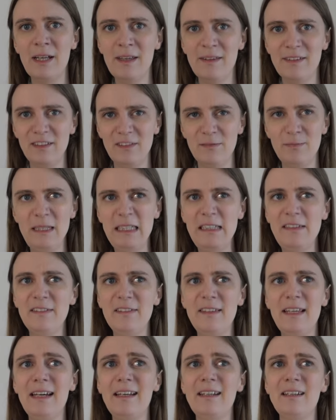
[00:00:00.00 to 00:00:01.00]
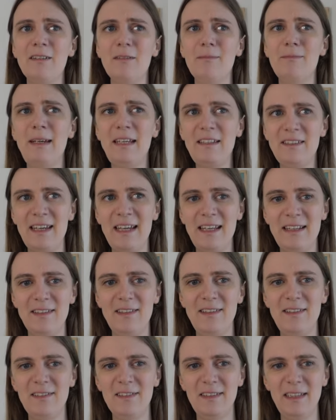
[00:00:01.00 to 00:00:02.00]
This means that Mage Hand
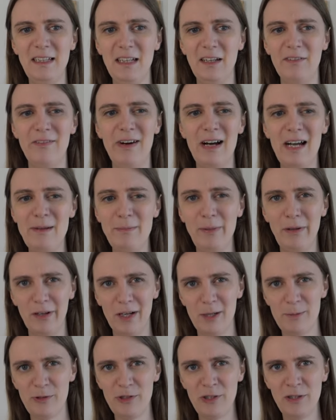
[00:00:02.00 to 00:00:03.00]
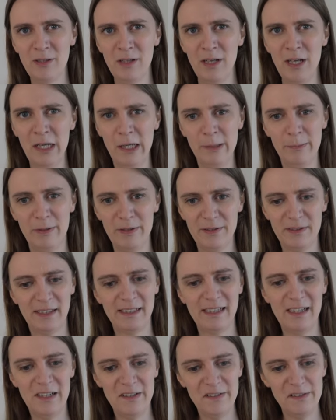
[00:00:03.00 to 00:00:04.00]
is still a viable option, but the
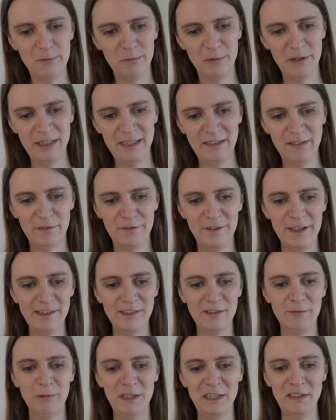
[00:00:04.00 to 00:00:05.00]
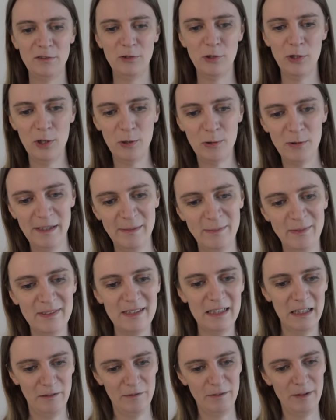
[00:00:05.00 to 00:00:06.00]
caster will need to find some way to lower
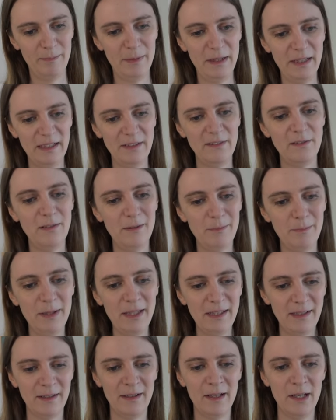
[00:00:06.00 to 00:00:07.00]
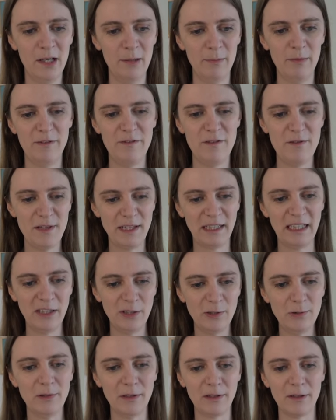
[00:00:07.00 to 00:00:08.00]
themselves a bit into the pit before they can
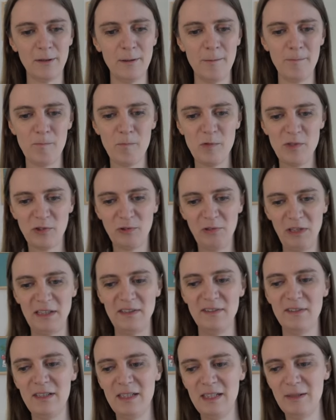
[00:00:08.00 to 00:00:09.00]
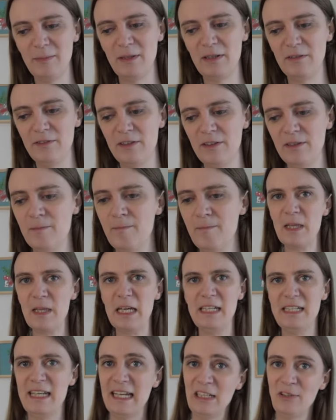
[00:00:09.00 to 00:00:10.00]
do it, which creates a little bit of a
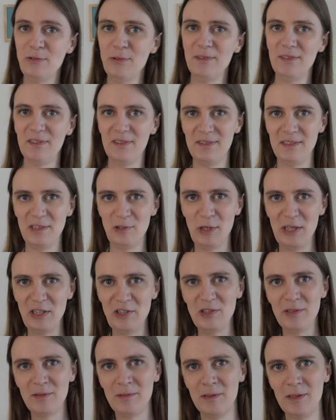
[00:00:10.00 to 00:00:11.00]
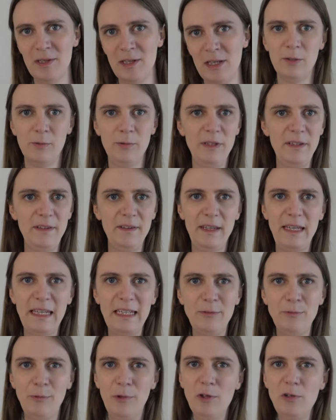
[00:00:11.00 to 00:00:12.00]
dangerous situation with
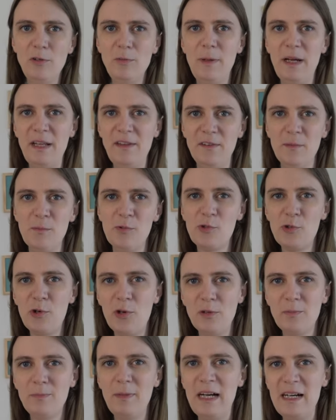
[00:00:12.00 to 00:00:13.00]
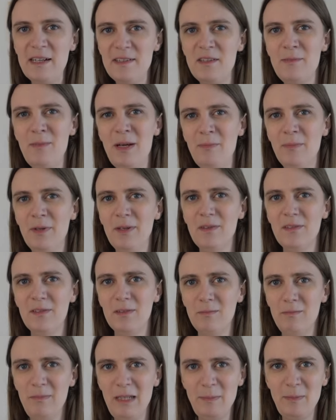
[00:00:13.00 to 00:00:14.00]
a rope and some strong party
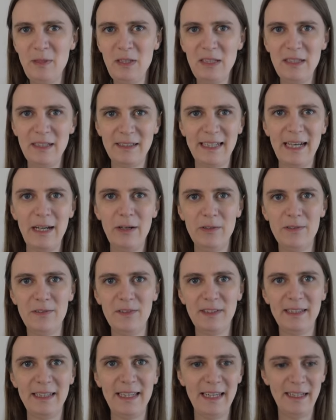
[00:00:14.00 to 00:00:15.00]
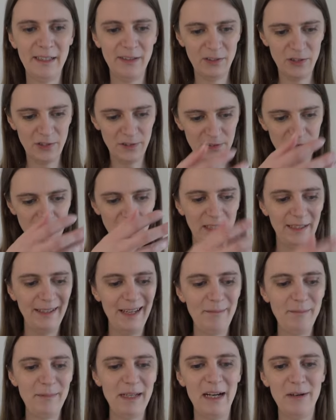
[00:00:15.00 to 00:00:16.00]
members, maybe a character can just
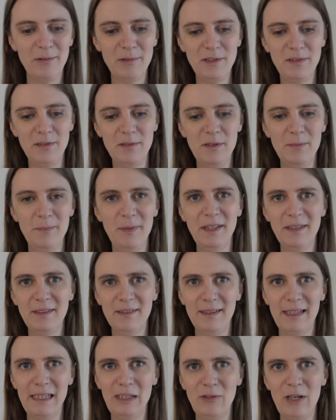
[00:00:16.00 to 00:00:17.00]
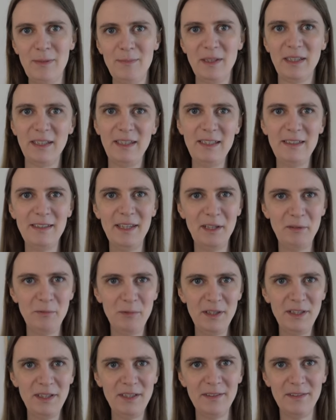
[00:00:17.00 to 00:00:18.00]
climb down into the pit and grab the key that
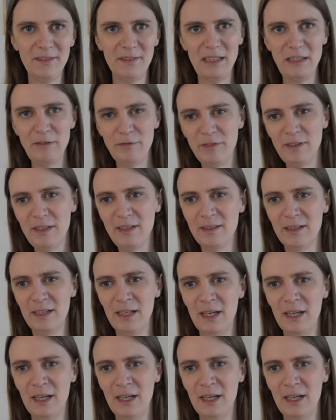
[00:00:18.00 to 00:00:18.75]
way safely.